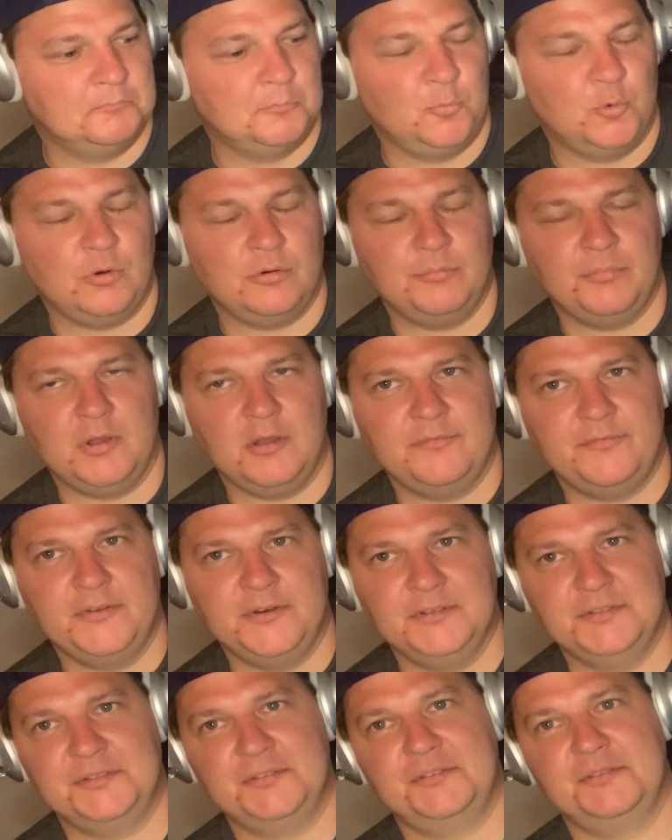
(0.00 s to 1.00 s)
Warren Buffett
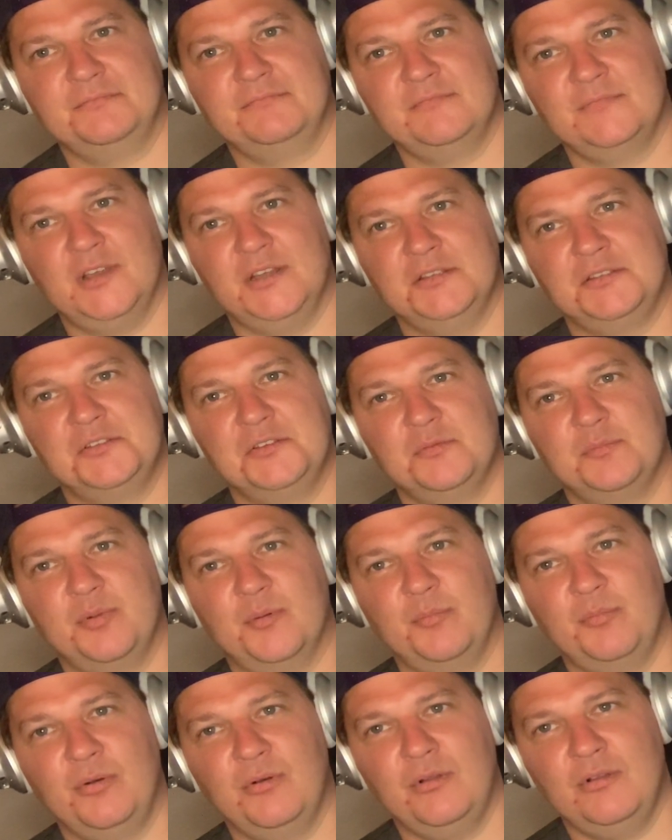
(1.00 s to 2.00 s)
is a super
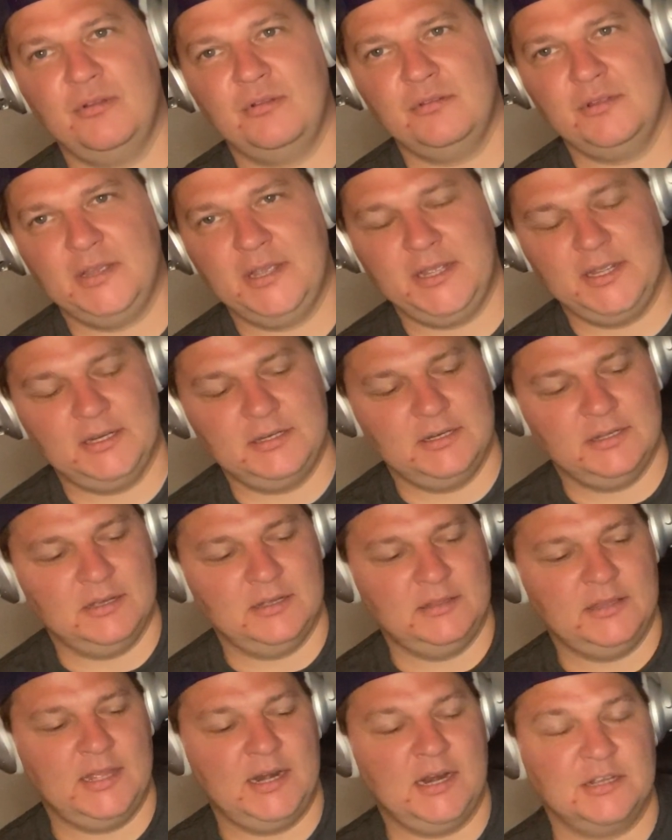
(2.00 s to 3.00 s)
bull,
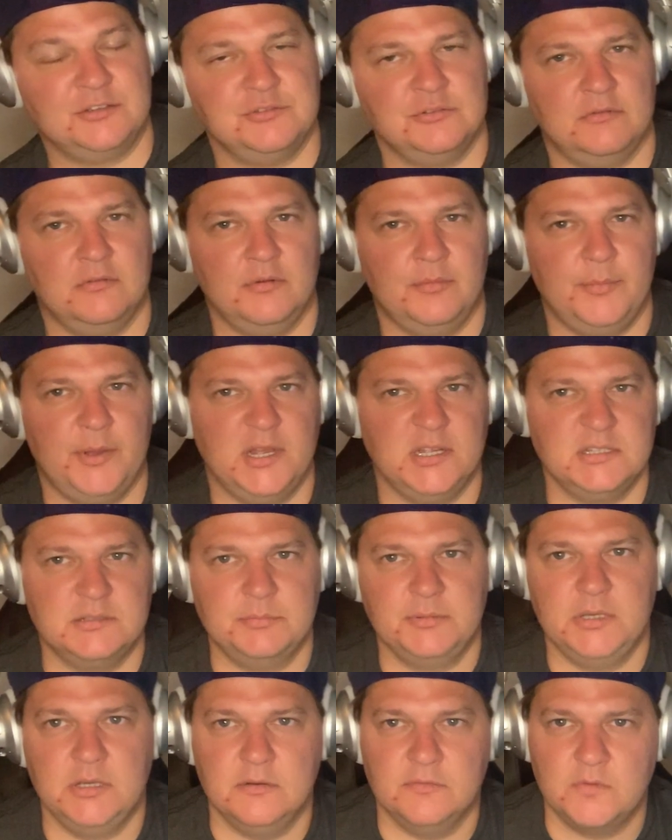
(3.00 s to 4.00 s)
and that actually reminds
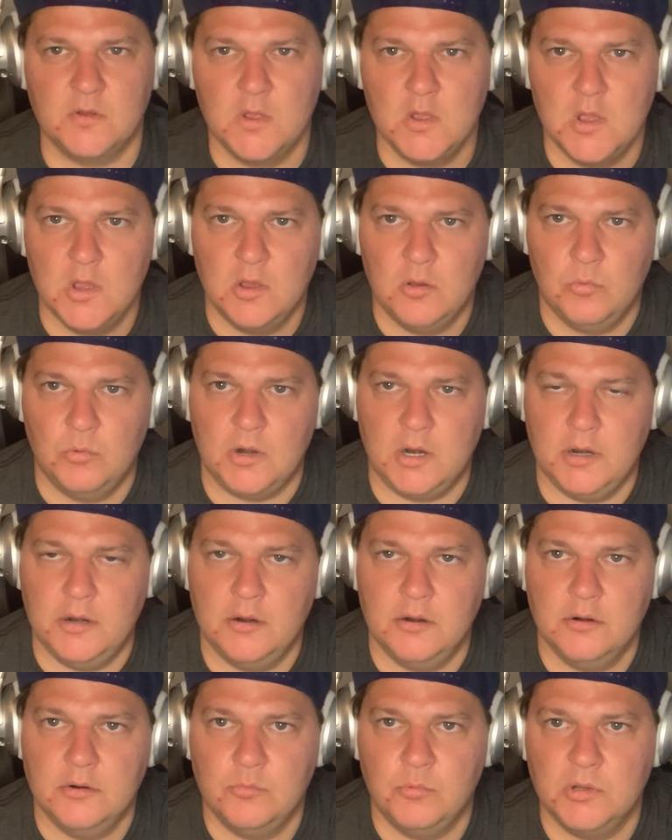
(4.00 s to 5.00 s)
me of when I
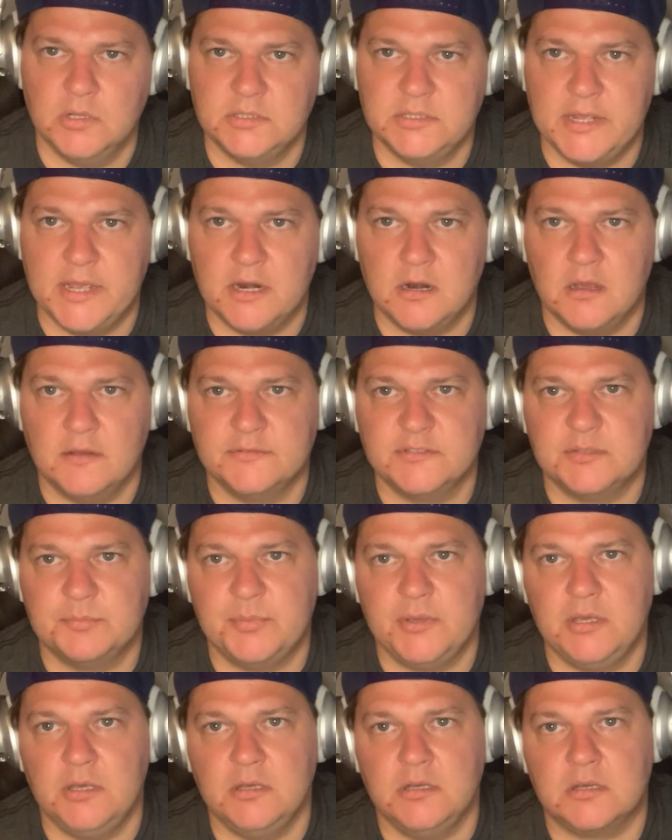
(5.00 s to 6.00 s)
heard Will Danoff
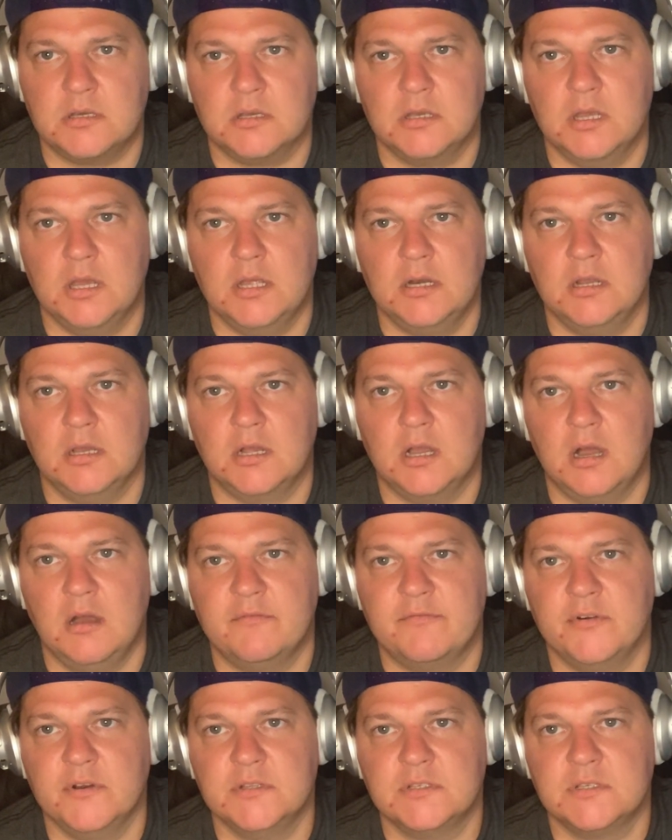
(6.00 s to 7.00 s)
speak at a
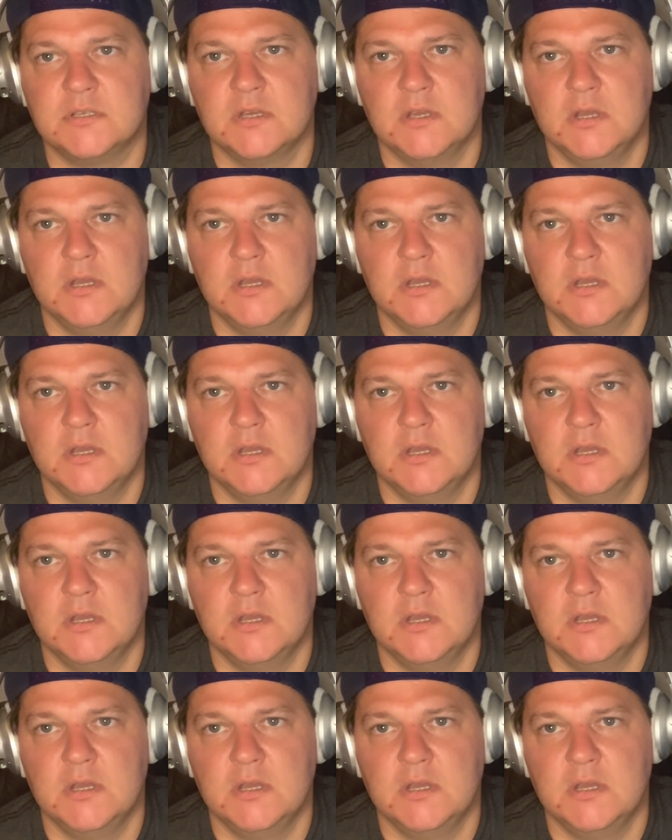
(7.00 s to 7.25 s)
conference,